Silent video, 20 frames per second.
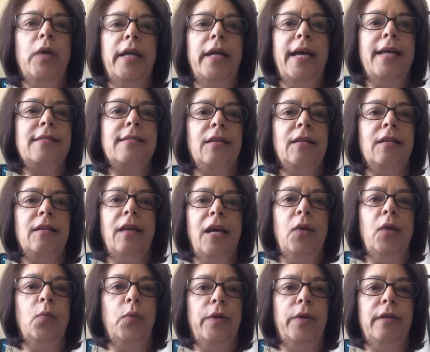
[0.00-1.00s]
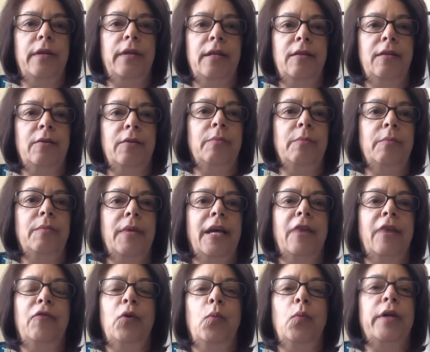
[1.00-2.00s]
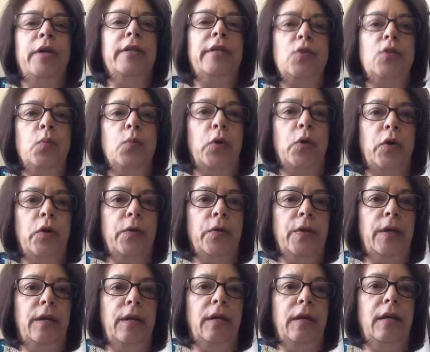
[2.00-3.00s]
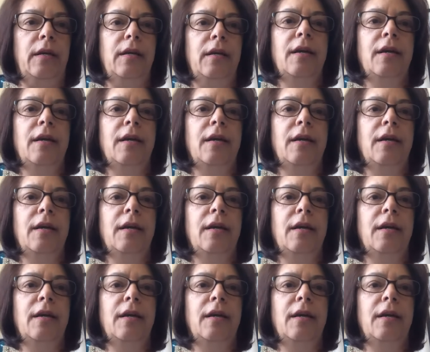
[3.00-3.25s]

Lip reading: has a light within them. Everyone is worthy.